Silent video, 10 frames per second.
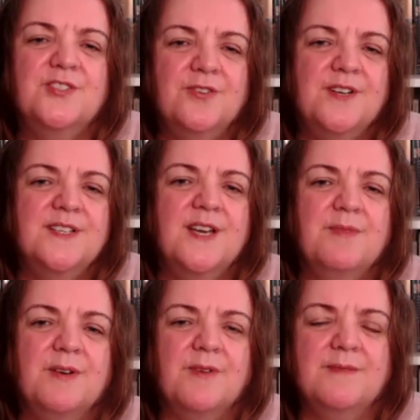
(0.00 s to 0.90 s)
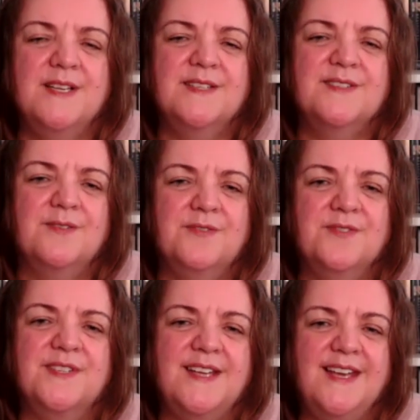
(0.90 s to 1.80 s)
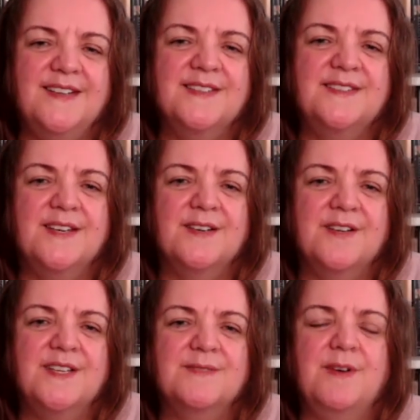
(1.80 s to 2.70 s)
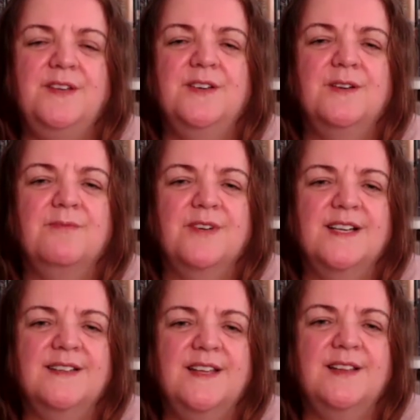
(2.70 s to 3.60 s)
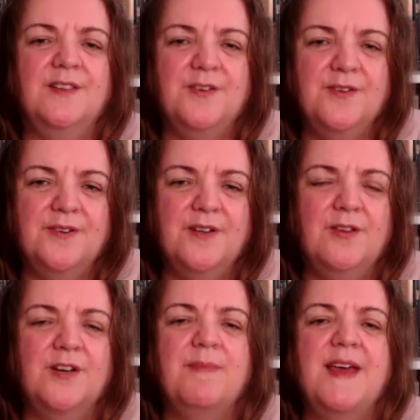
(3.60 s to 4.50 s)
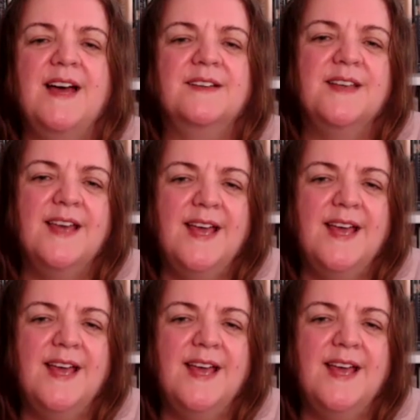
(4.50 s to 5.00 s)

short contemporary romance novels that are in a series where you can really learn a lot about